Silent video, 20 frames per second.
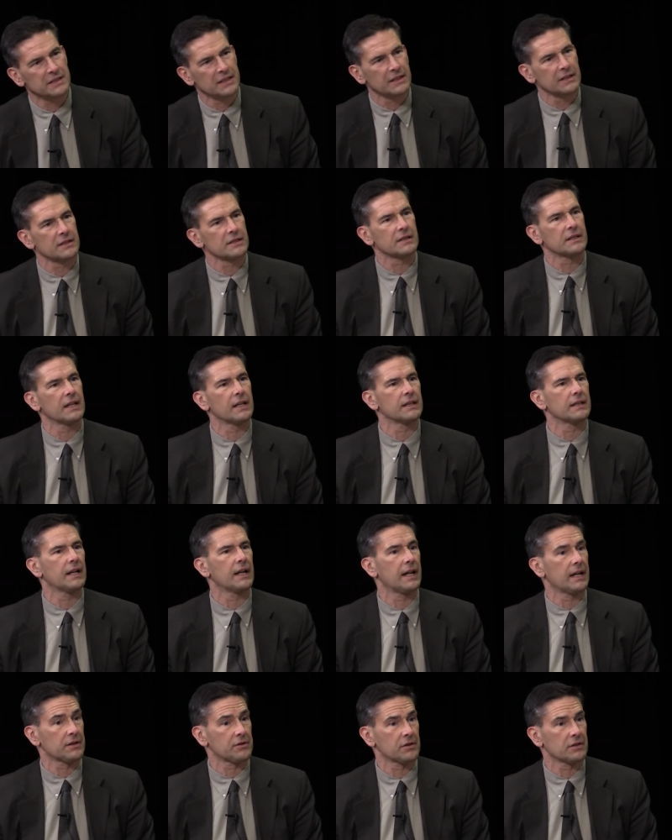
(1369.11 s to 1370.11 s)
in the state that
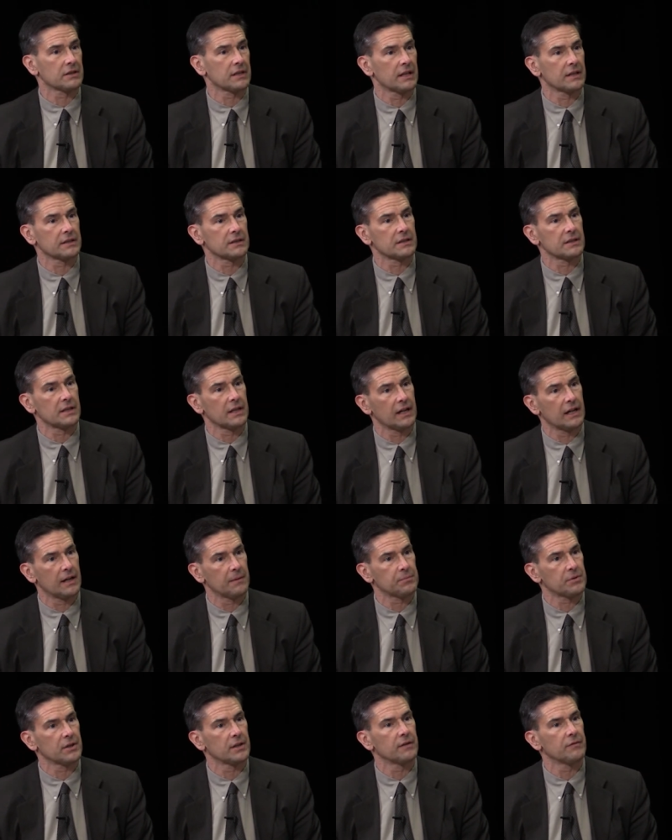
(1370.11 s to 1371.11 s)
exercises the
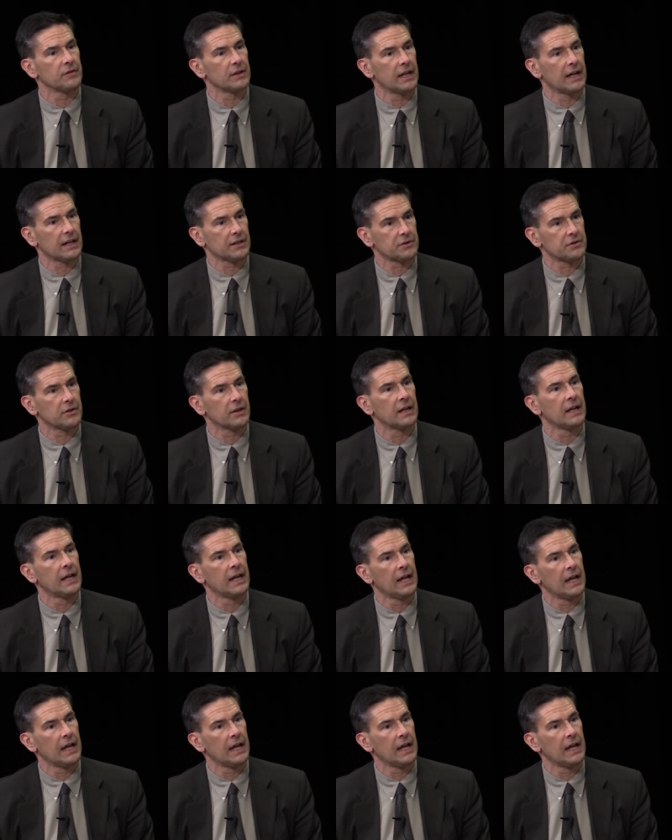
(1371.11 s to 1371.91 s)
option of the extra